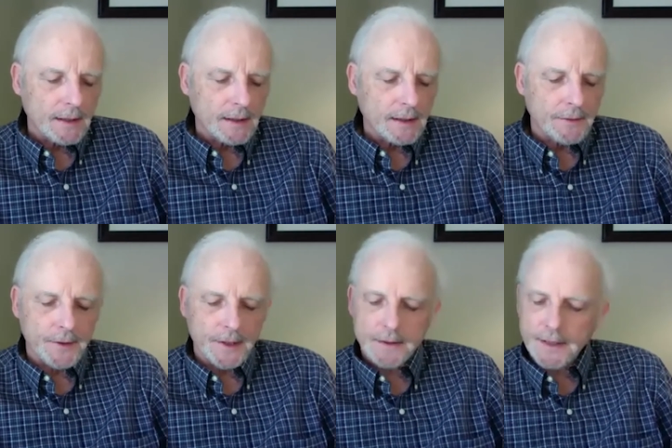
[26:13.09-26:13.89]

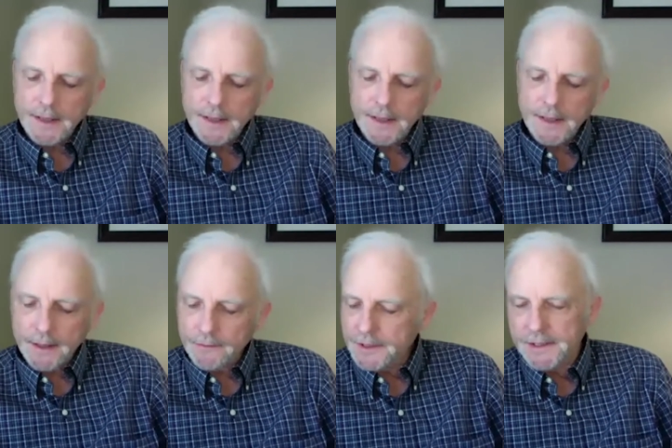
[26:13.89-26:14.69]
they're not
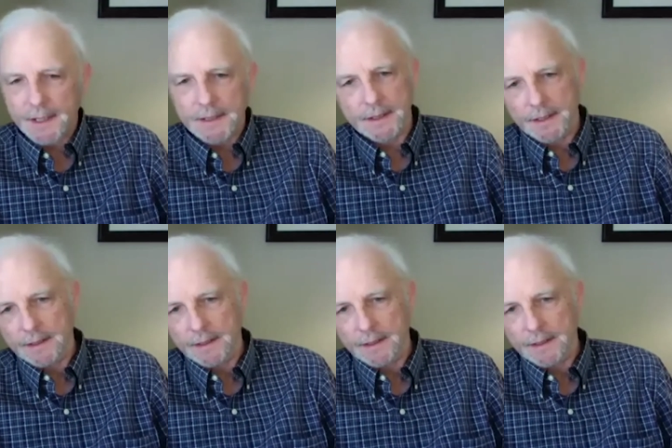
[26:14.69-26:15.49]
rejecting